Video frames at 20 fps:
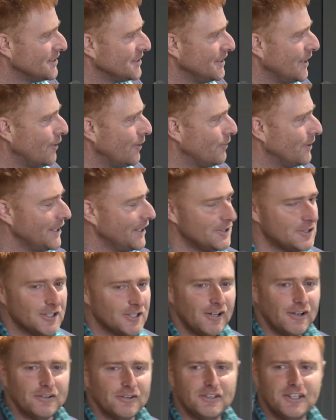no red
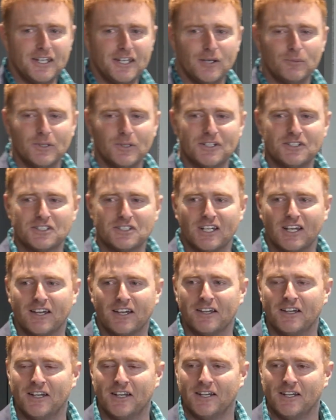showing there, but
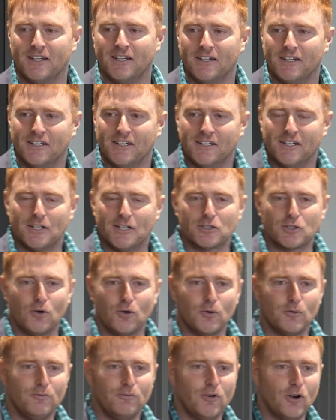it's
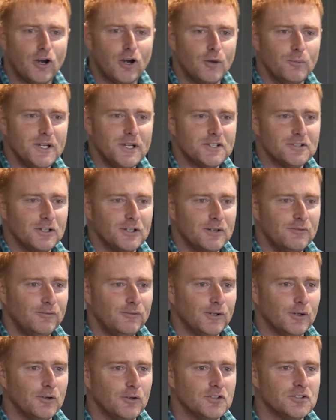called environmental
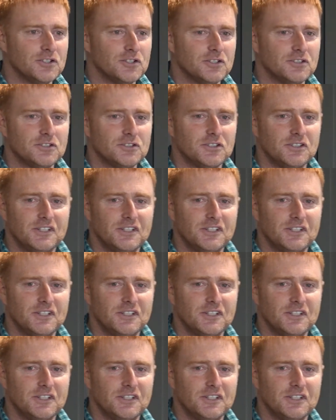influences,